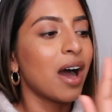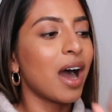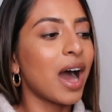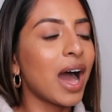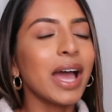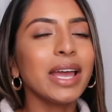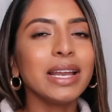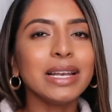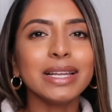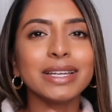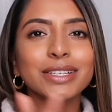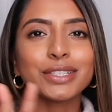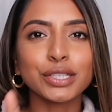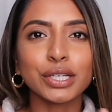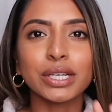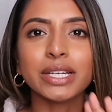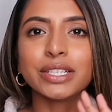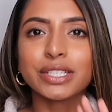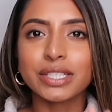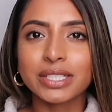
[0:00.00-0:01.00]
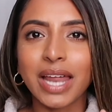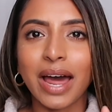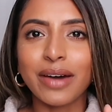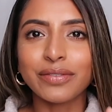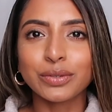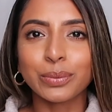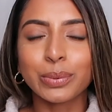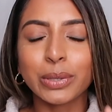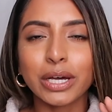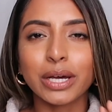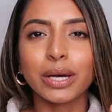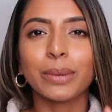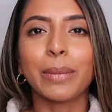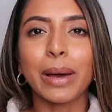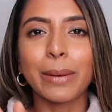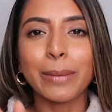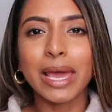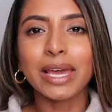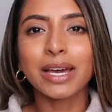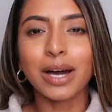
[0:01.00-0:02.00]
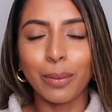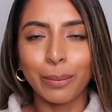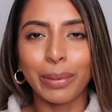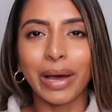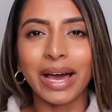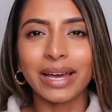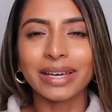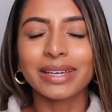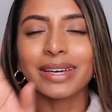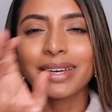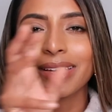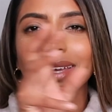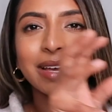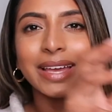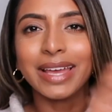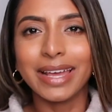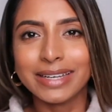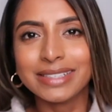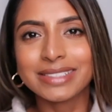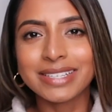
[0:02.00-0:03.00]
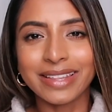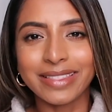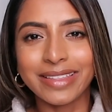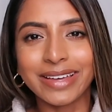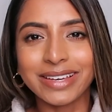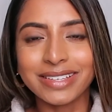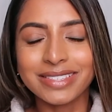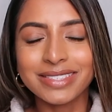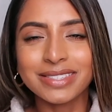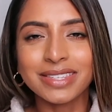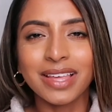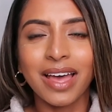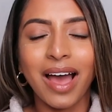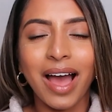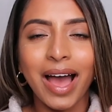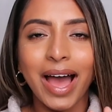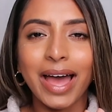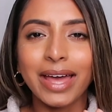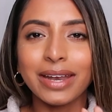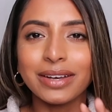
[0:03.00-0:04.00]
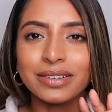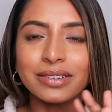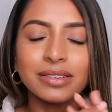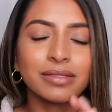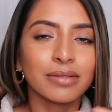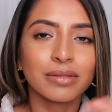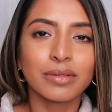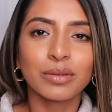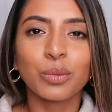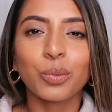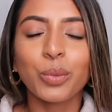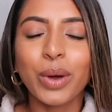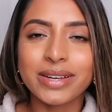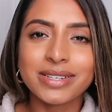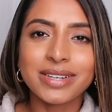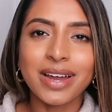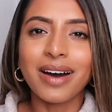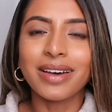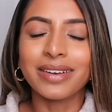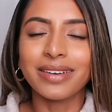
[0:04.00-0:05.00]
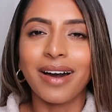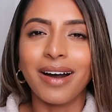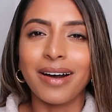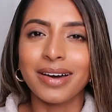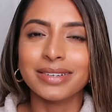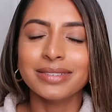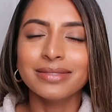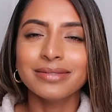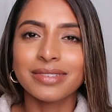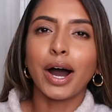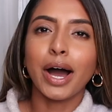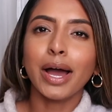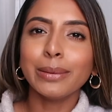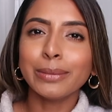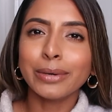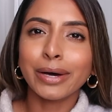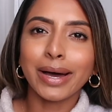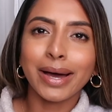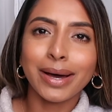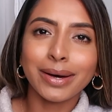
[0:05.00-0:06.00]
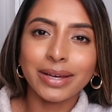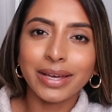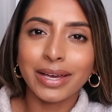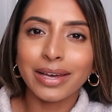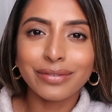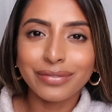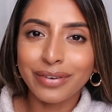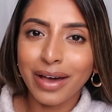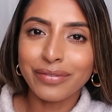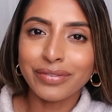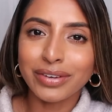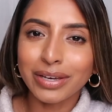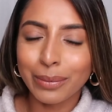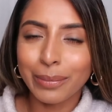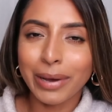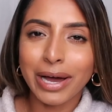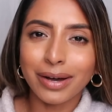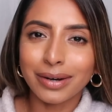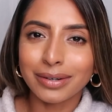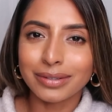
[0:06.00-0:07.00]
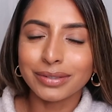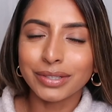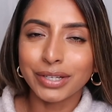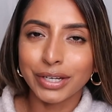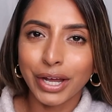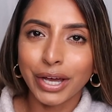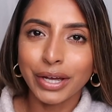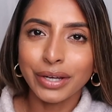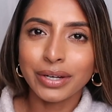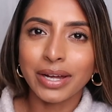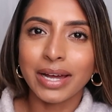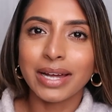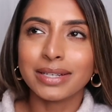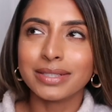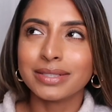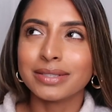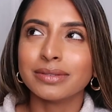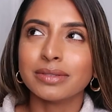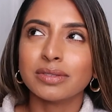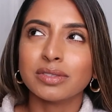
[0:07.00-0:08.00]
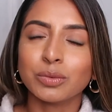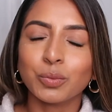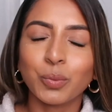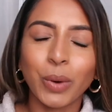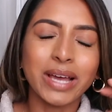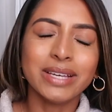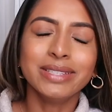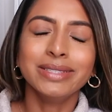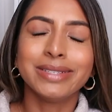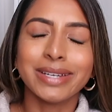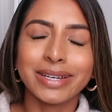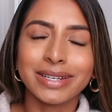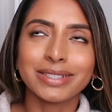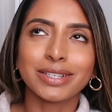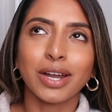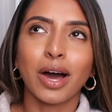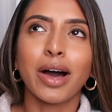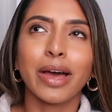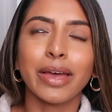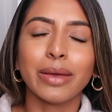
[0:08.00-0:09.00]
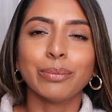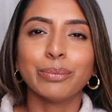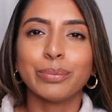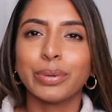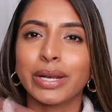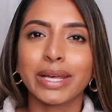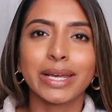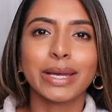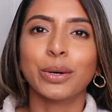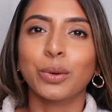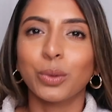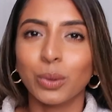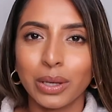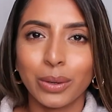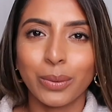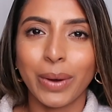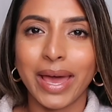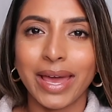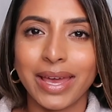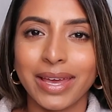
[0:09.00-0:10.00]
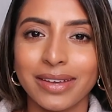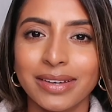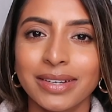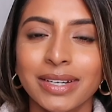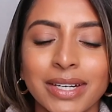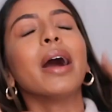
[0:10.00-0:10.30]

I literally just have to put my makeup back into this and we're done, hun. I'm not out here faffing about, you know, and wasting time putting it all away.